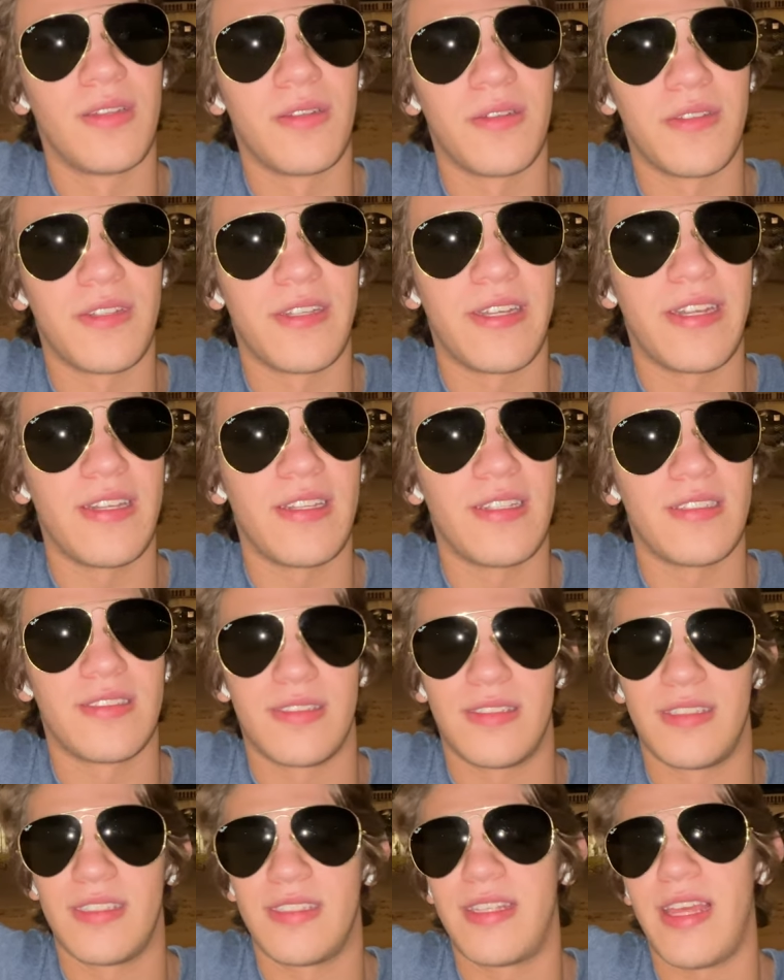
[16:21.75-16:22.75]
the
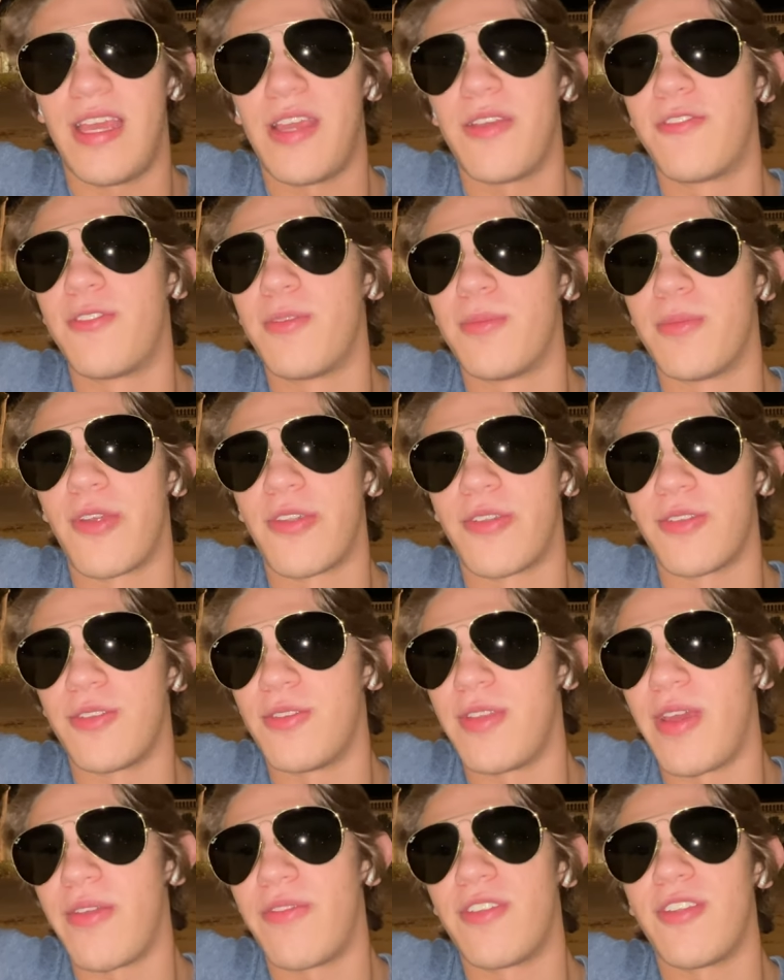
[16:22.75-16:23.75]
day of tomorrow,
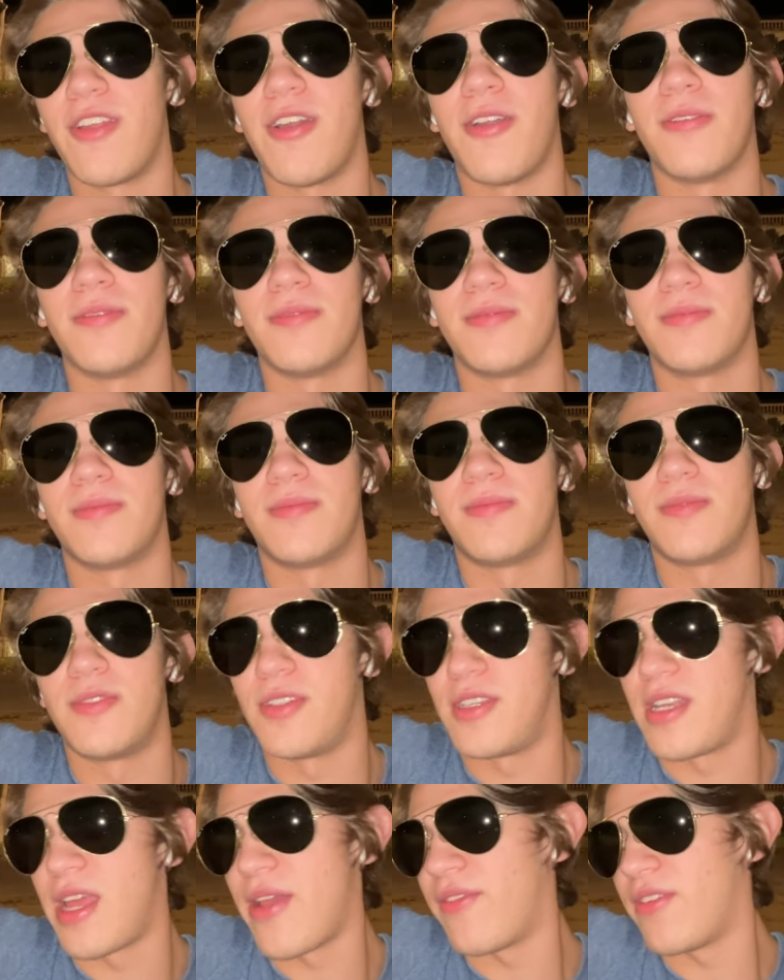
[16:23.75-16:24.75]
you never know.
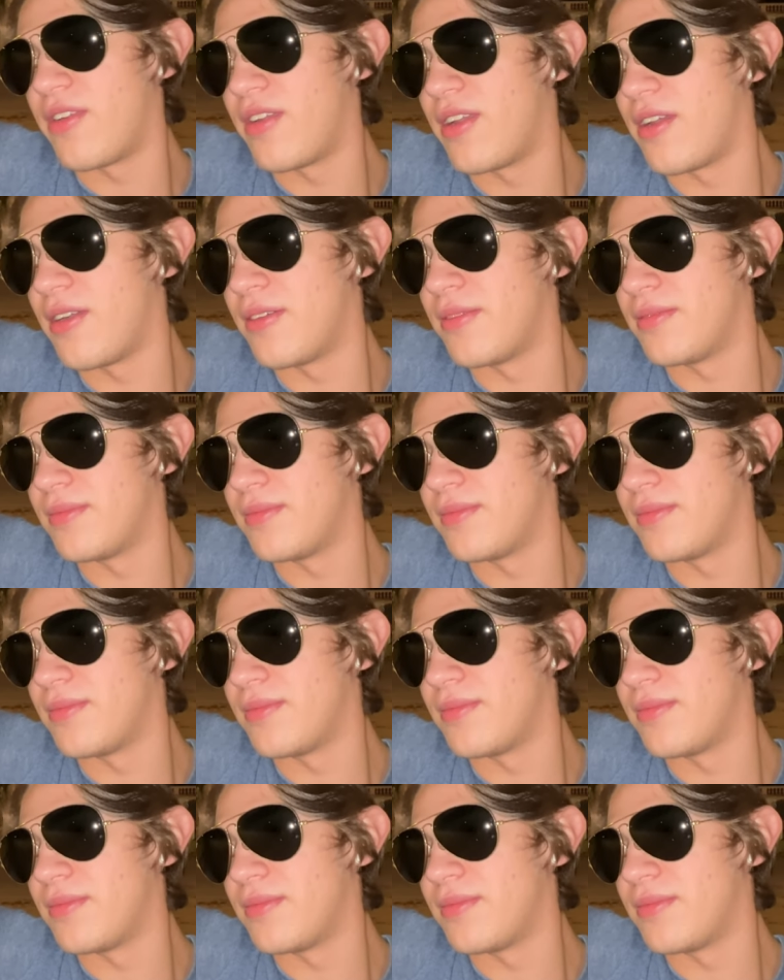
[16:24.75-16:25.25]
You never know.